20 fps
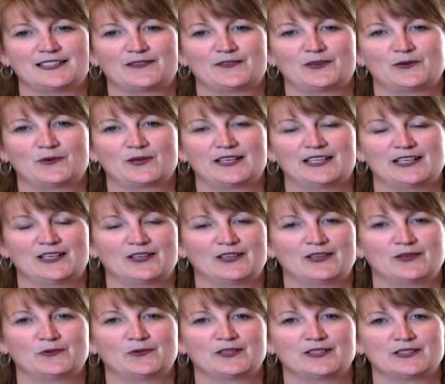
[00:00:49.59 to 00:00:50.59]
everyone
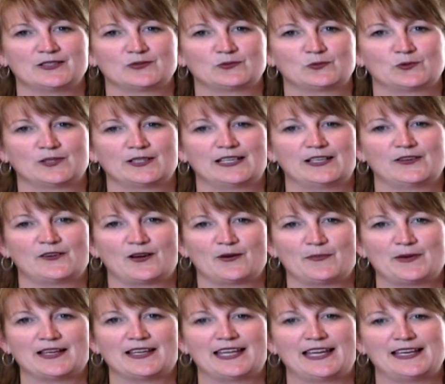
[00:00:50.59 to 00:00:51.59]
here was working
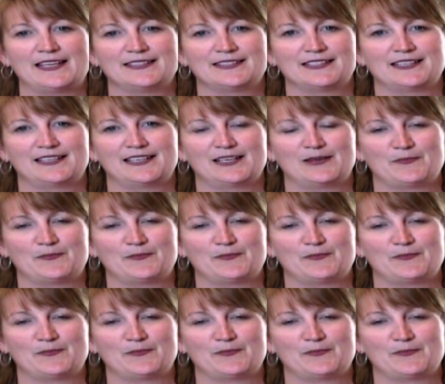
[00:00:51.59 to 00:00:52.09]
on my case and